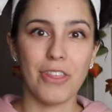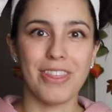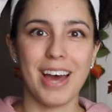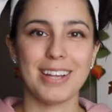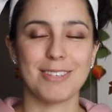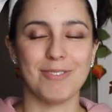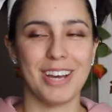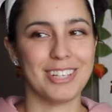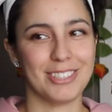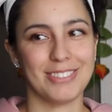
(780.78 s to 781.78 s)
That's
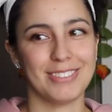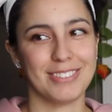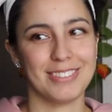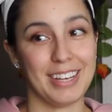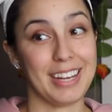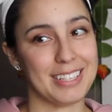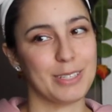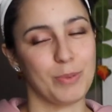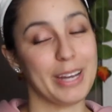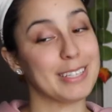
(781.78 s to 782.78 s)
magical. I can
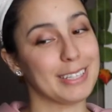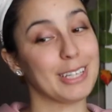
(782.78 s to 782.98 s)
see why it's